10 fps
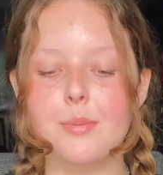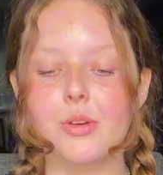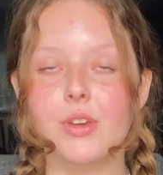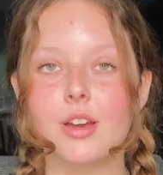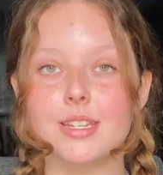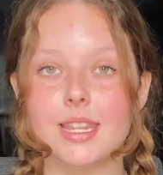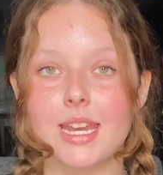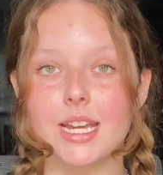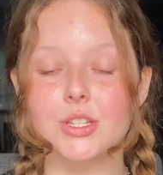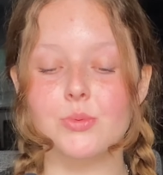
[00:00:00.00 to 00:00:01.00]
Then moving on to
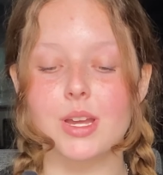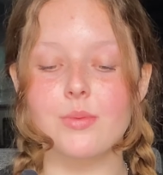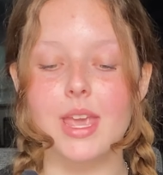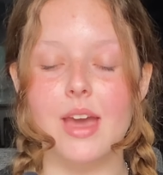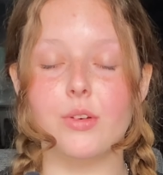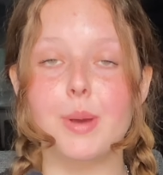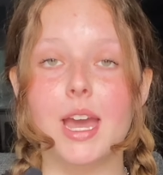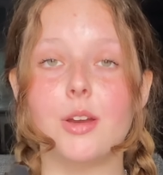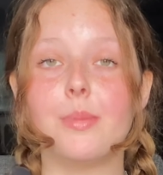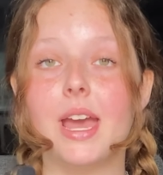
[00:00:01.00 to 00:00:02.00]
the next one, we have a
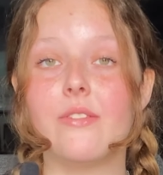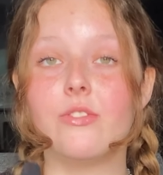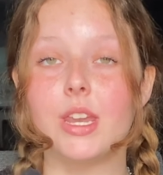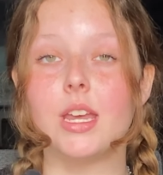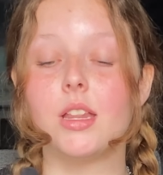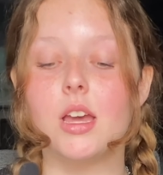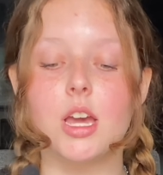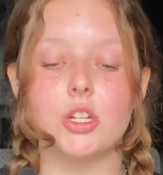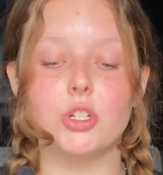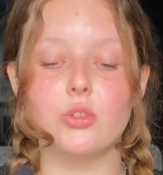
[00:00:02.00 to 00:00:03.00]
pattern by vanilla
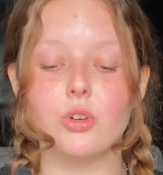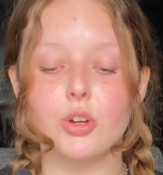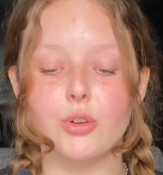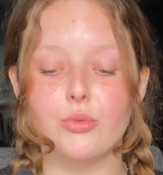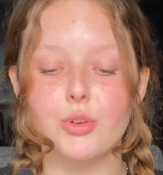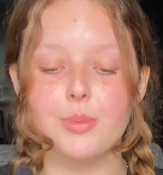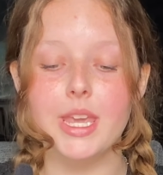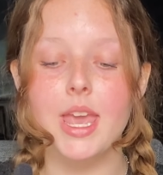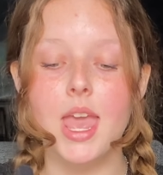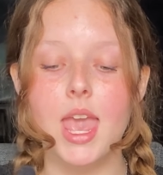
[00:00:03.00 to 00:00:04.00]
underscore
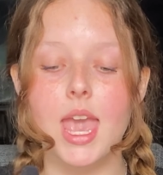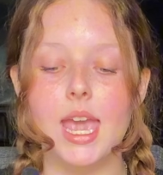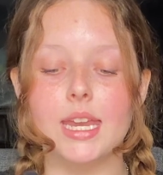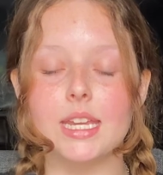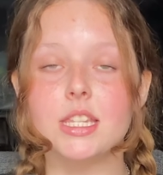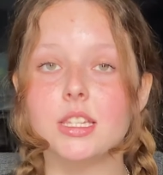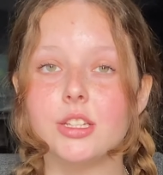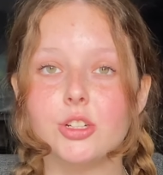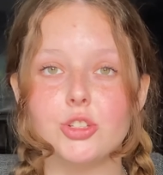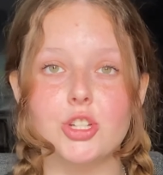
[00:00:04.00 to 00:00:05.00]
garumi and it's
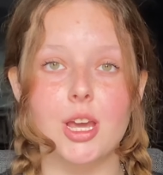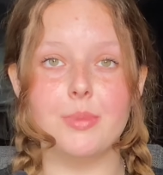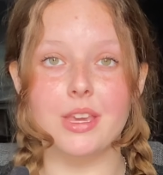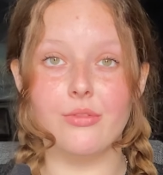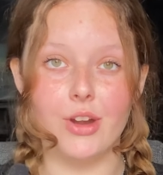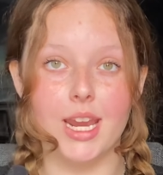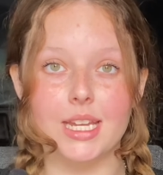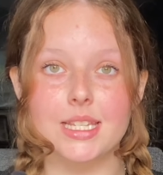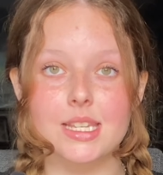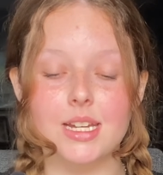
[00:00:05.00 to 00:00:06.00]
Little Chubby
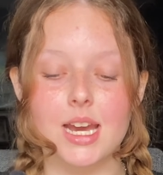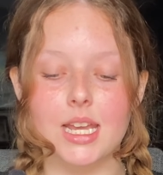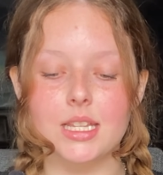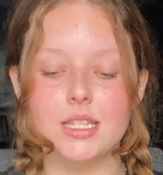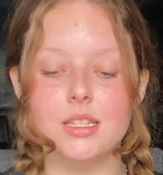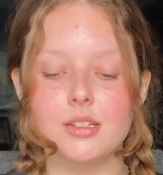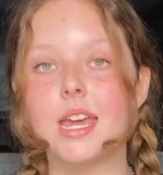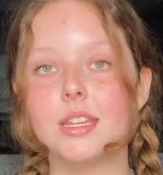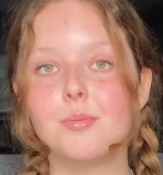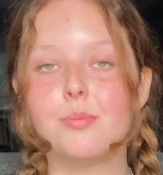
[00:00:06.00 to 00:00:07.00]
Frankensteins.
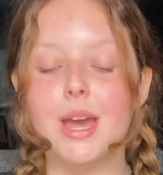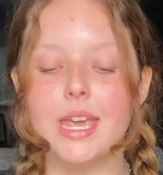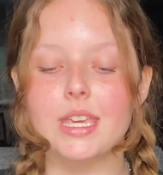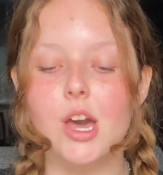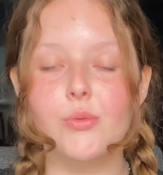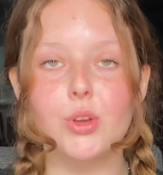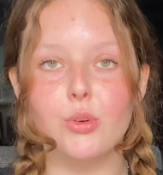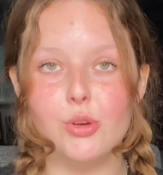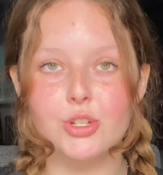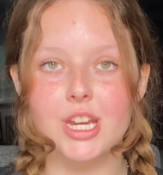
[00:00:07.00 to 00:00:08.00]
Then by Kelvin
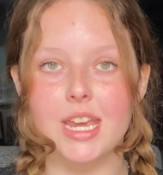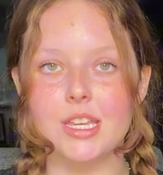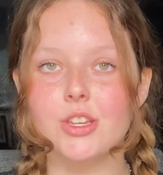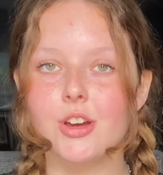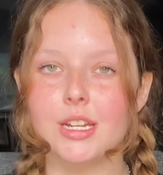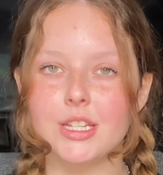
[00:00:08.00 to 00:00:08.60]
Crochets on